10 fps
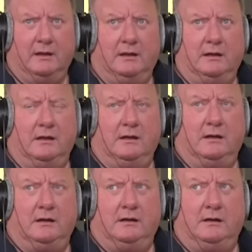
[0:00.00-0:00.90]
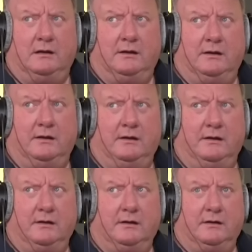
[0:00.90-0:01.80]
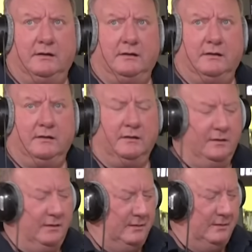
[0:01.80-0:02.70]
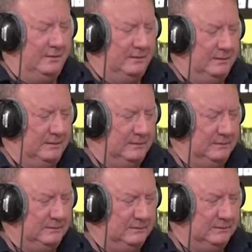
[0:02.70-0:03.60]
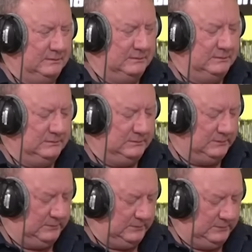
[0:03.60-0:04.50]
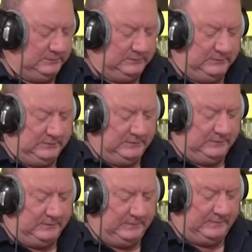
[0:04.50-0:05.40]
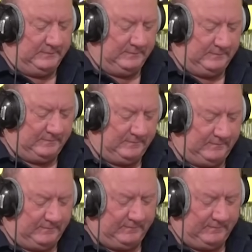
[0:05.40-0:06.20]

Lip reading: (not speaking)